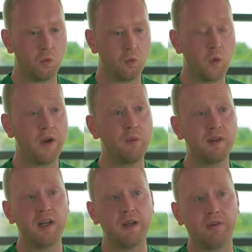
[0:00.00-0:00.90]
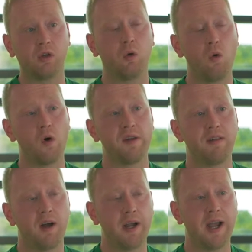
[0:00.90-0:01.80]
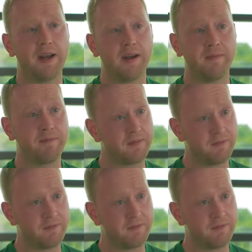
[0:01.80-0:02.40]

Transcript: when I was leaving the course, I had a